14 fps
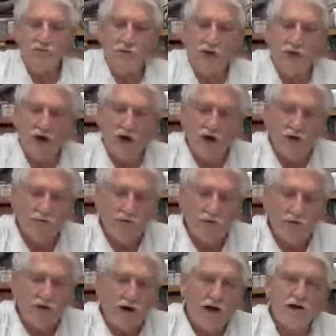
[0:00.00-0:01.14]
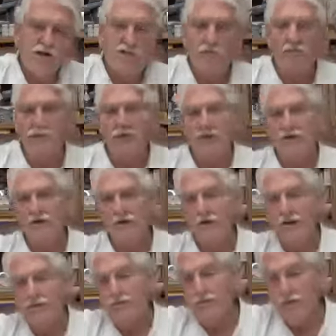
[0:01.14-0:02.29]
Well, Carla, Christ would be doing
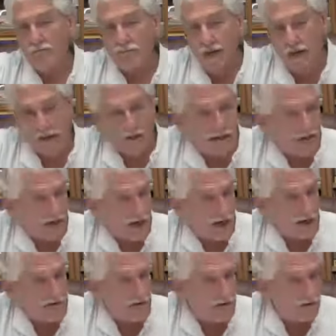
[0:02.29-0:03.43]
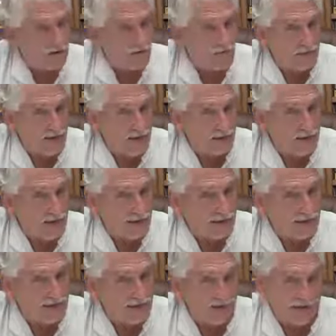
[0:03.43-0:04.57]
a full body detox on you about
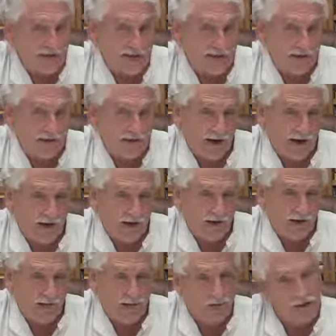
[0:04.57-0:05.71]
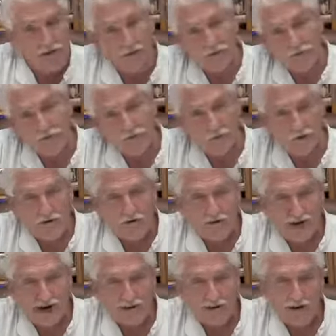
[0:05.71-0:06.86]
now, detoxifying you, putting you up toward
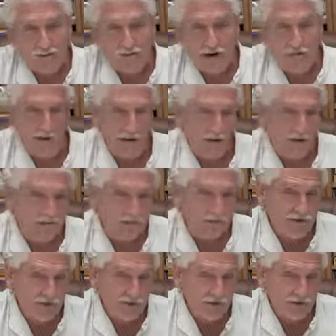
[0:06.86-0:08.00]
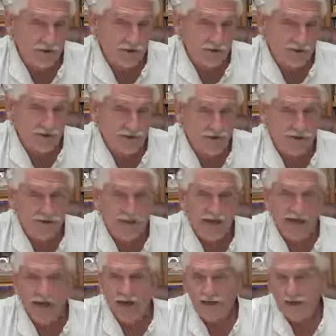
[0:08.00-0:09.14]
fasting, probably on fruits first,
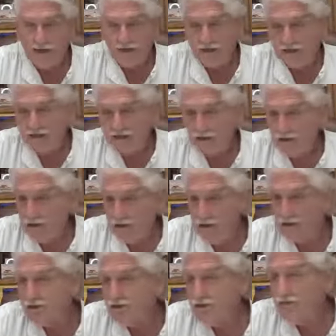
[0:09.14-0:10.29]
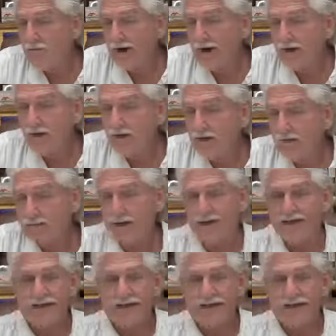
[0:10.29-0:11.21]
and uh, cleaning your lymph system out a little bit.